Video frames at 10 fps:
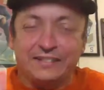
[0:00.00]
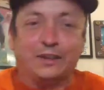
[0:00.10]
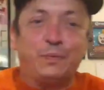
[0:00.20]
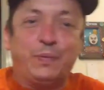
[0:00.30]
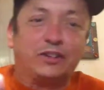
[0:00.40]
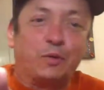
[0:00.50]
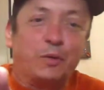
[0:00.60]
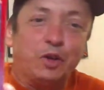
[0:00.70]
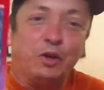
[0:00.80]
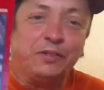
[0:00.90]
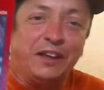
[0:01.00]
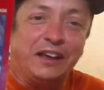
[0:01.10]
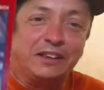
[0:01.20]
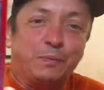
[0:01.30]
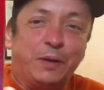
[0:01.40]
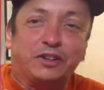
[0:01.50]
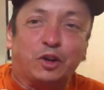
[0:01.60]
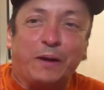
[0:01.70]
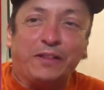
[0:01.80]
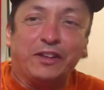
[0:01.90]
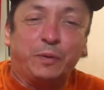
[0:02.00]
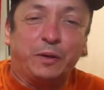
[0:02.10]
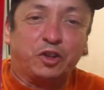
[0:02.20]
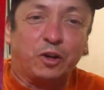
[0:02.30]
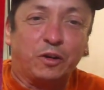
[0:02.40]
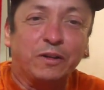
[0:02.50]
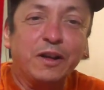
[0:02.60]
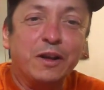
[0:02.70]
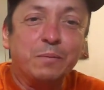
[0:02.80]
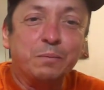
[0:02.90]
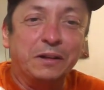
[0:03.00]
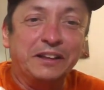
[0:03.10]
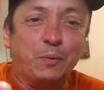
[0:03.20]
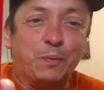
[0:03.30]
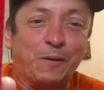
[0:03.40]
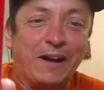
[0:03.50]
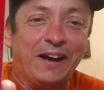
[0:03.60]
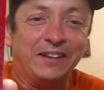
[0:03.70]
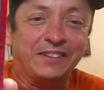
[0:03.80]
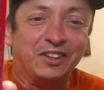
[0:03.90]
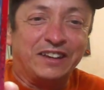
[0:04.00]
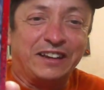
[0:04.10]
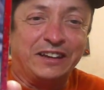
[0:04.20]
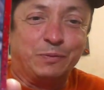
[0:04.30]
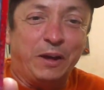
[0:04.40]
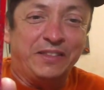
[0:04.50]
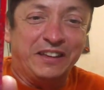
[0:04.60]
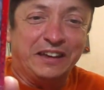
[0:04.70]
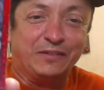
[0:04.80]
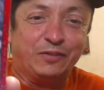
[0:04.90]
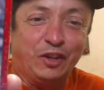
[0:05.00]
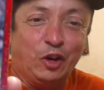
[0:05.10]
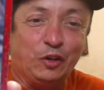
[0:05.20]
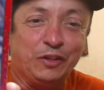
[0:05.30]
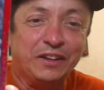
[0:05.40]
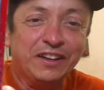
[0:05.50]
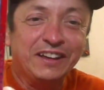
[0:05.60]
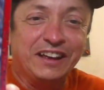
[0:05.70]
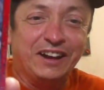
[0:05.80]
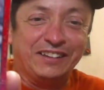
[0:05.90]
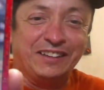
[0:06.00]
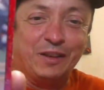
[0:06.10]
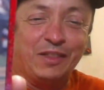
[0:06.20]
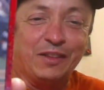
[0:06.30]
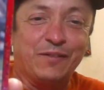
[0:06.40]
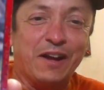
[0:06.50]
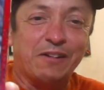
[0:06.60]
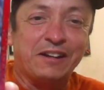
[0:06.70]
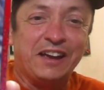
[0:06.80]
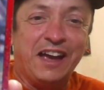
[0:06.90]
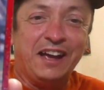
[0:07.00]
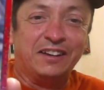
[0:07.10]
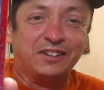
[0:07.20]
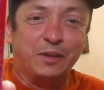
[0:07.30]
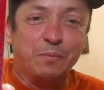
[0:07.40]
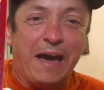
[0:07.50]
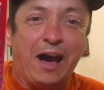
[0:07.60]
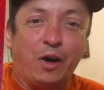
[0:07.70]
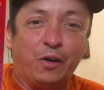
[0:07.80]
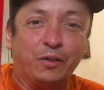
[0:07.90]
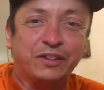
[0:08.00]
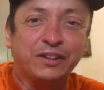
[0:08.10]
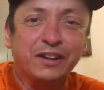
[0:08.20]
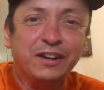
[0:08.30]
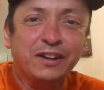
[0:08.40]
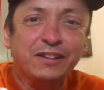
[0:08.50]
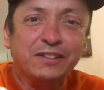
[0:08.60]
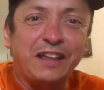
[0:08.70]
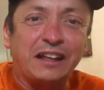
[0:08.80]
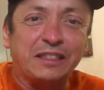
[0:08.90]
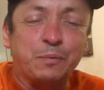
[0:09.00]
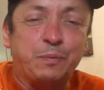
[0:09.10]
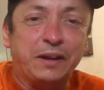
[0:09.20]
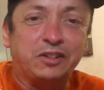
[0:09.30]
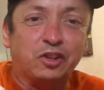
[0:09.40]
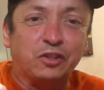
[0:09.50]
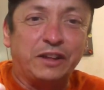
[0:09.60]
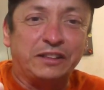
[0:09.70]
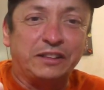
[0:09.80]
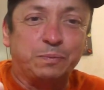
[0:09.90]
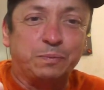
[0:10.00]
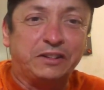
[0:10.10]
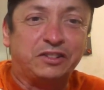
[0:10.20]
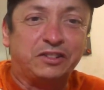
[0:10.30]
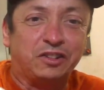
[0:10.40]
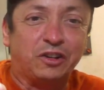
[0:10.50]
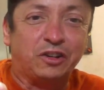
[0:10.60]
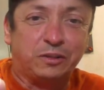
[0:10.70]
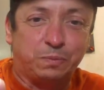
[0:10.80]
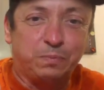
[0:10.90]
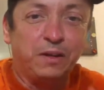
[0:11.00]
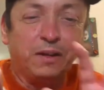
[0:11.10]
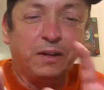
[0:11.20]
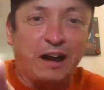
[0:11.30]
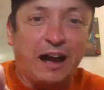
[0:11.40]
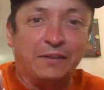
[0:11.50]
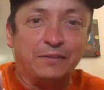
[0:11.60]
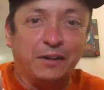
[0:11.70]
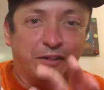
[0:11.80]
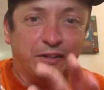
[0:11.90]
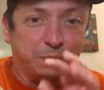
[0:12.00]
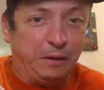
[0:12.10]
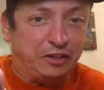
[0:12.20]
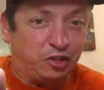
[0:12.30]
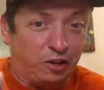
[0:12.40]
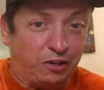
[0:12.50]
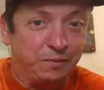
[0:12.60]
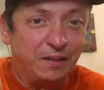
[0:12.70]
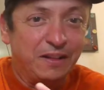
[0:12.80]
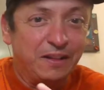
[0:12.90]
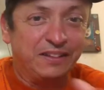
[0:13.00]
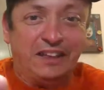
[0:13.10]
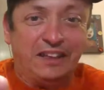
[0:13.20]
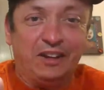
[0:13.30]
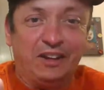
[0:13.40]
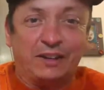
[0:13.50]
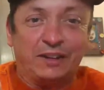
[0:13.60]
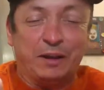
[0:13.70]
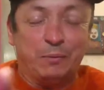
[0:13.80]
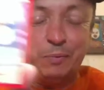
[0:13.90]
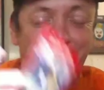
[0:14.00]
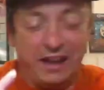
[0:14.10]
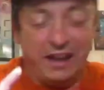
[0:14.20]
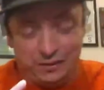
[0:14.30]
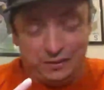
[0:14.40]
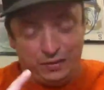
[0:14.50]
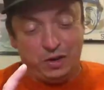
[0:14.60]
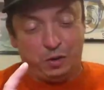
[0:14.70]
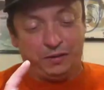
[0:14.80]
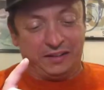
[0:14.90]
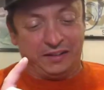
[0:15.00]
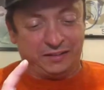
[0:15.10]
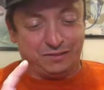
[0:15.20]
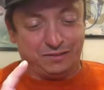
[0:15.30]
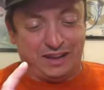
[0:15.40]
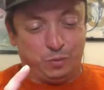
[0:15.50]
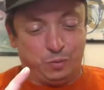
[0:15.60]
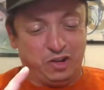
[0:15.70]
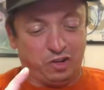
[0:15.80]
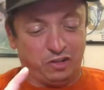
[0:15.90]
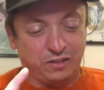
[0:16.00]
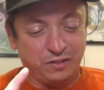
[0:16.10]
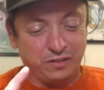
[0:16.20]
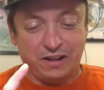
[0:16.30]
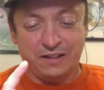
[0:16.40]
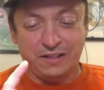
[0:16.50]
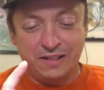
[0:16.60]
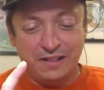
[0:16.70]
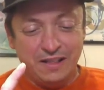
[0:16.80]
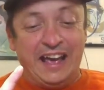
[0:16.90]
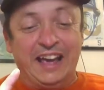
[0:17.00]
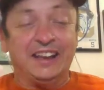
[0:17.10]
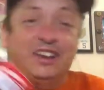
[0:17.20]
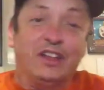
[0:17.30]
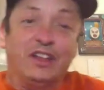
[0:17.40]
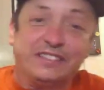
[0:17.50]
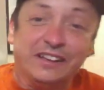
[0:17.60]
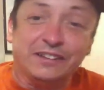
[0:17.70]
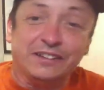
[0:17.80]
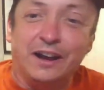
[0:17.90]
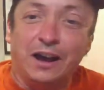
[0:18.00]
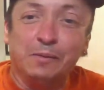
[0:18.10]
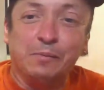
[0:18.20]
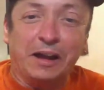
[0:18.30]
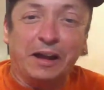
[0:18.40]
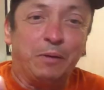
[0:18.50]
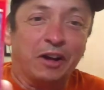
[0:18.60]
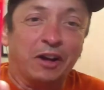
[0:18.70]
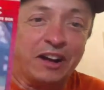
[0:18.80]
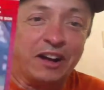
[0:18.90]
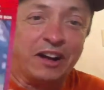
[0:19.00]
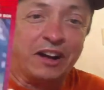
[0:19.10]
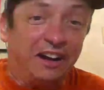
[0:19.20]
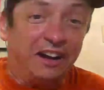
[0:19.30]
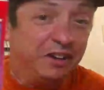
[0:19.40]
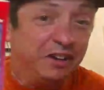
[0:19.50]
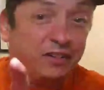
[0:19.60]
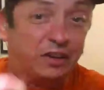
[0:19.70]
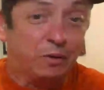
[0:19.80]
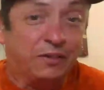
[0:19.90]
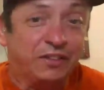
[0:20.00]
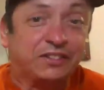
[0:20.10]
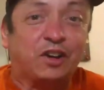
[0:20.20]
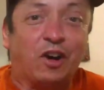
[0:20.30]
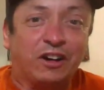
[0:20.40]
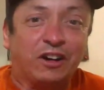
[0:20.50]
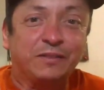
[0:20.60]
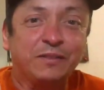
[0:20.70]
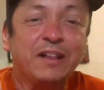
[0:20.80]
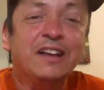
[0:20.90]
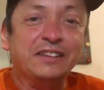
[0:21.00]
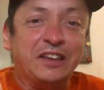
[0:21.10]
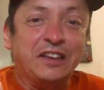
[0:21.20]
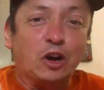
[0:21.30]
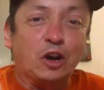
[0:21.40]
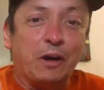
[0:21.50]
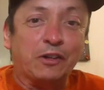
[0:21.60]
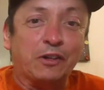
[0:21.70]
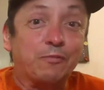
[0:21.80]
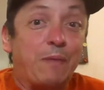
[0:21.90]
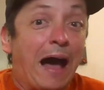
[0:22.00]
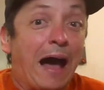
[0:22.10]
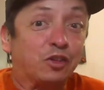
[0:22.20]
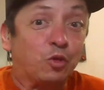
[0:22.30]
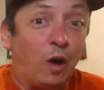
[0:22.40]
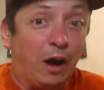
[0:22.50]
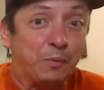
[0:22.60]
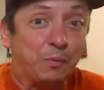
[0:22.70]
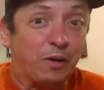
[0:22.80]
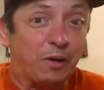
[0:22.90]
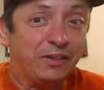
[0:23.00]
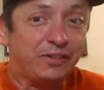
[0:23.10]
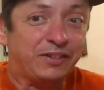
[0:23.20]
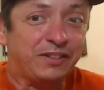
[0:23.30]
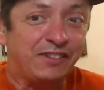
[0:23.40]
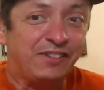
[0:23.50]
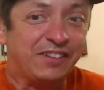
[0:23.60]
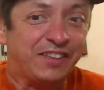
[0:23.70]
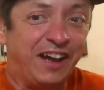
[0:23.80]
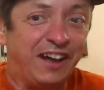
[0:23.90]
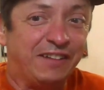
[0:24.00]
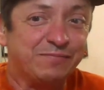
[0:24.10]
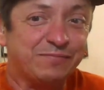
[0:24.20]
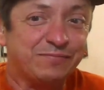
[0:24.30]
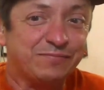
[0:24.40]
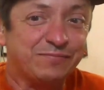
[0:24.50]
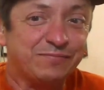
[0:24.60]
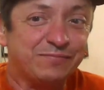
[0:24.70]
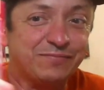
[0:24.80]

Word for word: It says he's a pitcher, but you wouldn't think he's a pitcher by this picture. Melido Perez. It looks like he's playing the infield. Yeah, because he's real. on the very edge of the mound. Yeah, like the pitcher, like this picture, this photograph of this pitcher is taken that he's about to make a play in the field. That's kind of weird. All right, and hey, you'll like this, uh, Michael Andrade, which I didn't know this. I read this card. He is the younger brother of Pascual Perez. that would that? make sense.